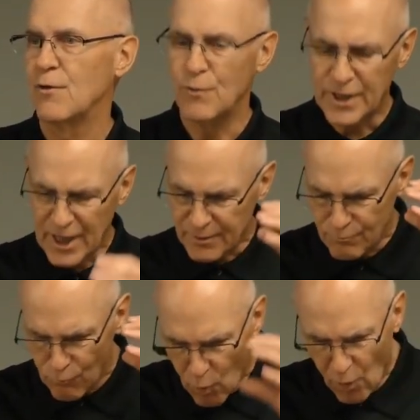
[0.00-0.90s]
We get
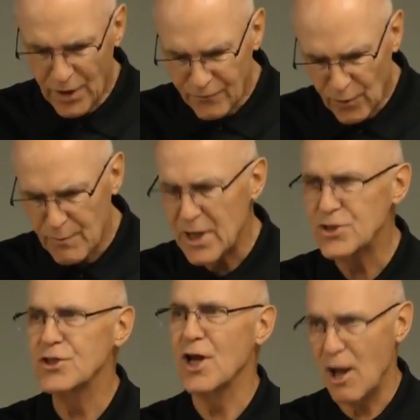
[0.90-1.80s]
more
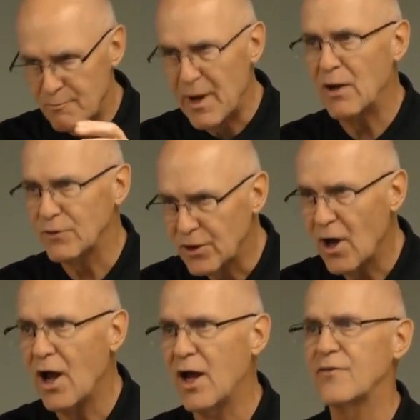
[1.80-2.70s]
information about
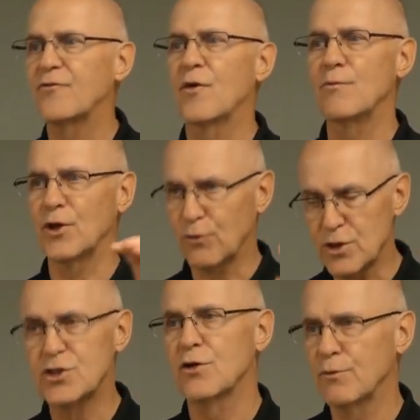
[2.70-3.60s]
God from the
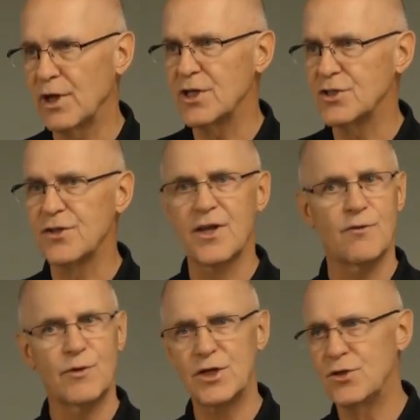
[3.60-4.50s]
Christian religion
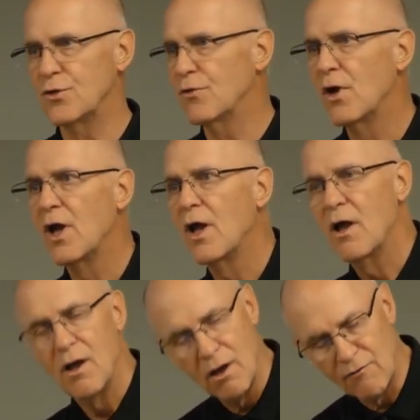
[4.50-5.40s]
than we do
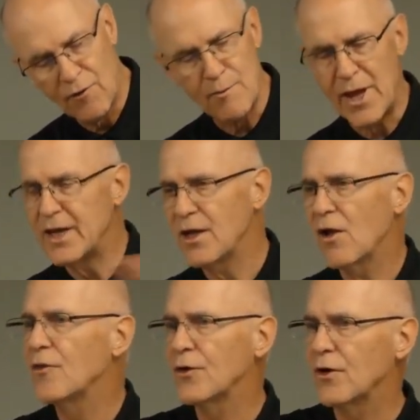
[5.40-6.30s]
from any
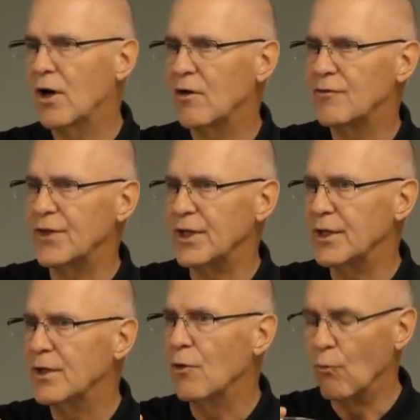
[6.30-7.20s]
other of the
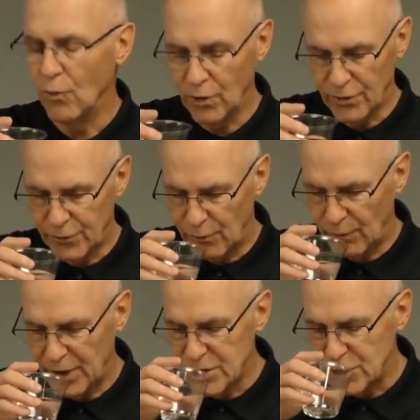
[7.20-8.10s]
world
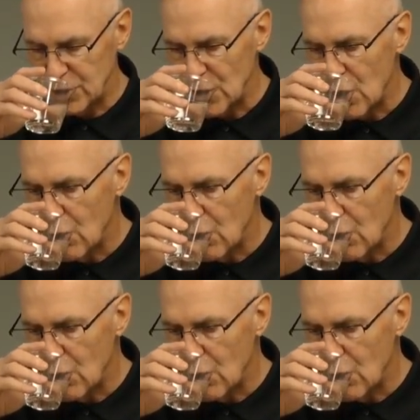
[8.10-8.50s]
religions.